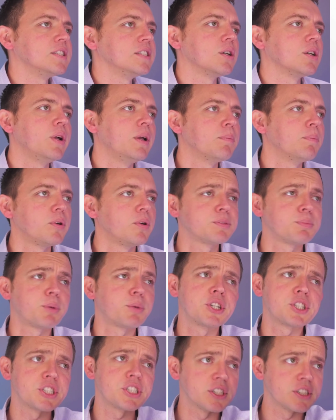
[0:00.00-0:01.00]
So impulse
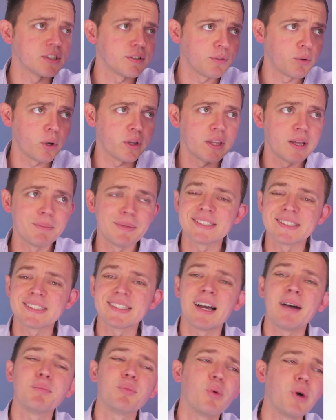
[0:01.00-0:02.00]
purchases, avoid them and
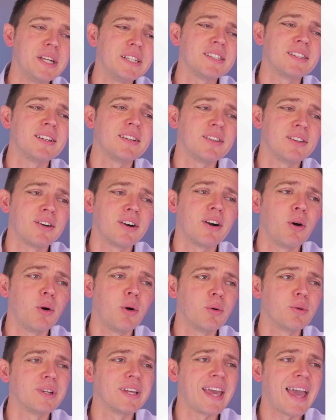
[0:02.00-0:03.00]
stop wasting your
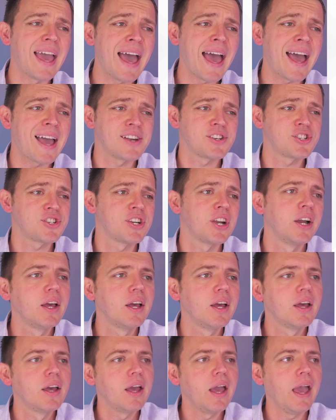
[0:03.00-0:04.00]
own cash.
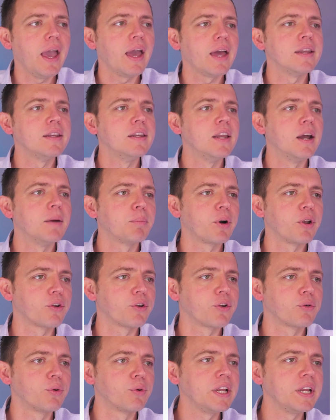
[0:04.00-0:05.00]
And number
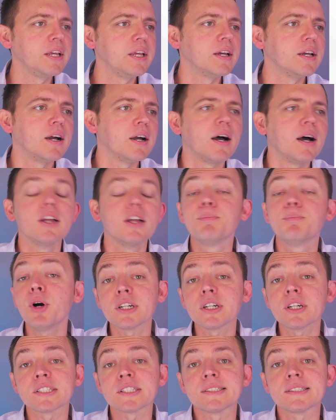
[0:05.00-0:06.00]
three, uh,
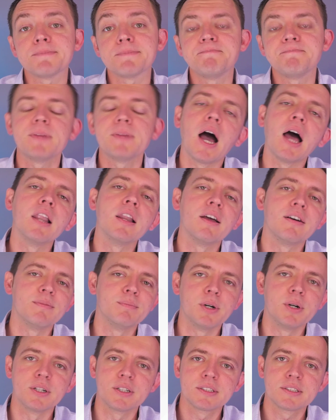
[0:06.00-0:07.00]
books. I
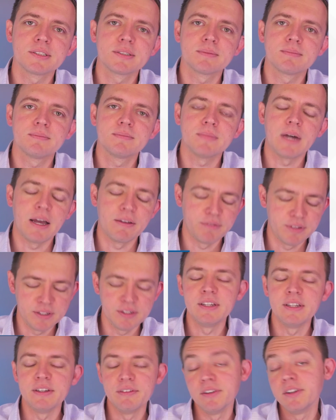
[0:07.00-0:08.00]
love books. I've
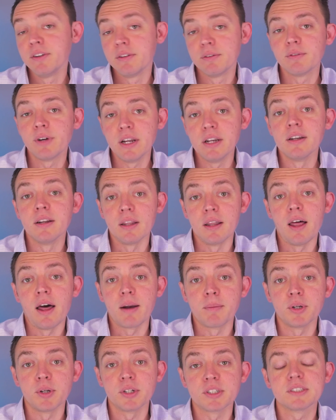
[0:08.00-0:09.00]
even written a
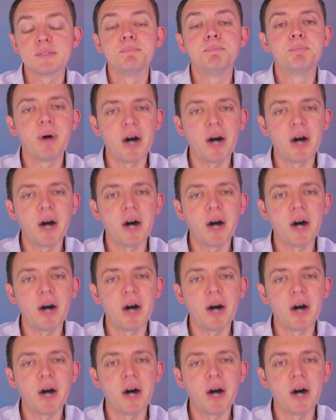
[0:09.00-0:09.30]
lot of books.